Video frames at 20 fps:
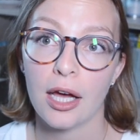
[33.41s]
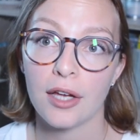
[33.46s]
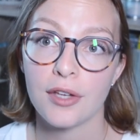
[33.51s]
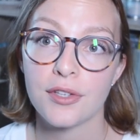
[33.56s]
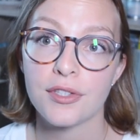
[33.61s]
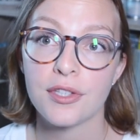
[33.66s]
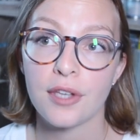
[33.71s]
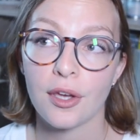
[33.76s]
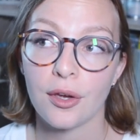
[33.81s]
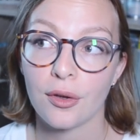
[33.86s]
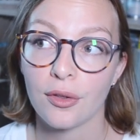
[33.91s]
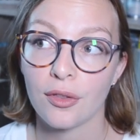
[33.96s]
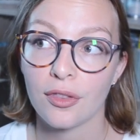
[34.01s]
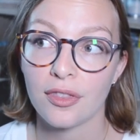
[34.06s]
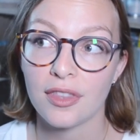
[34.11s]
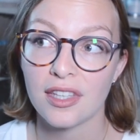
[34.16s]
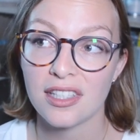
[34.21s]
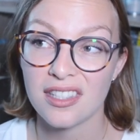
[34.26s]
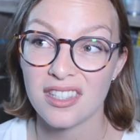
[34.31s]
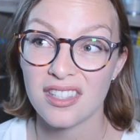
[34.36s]
So
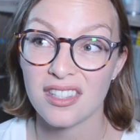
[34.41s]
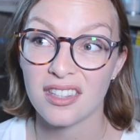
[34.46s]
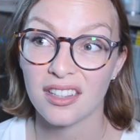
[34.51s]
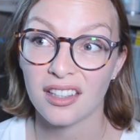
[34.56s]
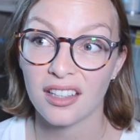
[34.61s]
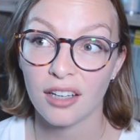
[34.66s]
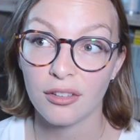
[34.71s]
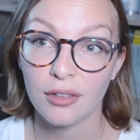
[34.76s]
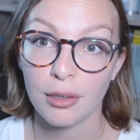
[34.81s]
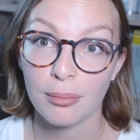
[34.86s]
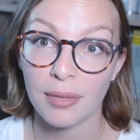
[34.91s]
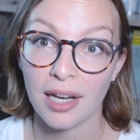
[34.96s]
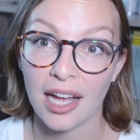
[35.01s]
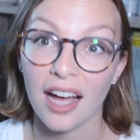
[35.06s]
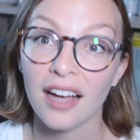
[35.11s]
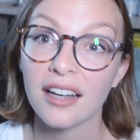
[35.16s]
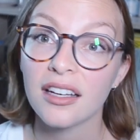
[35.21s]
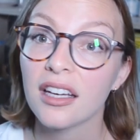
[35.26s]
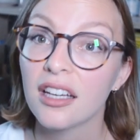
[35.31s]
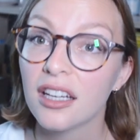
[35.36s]
this is the current
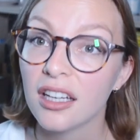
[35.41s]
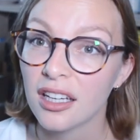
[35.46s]
plan.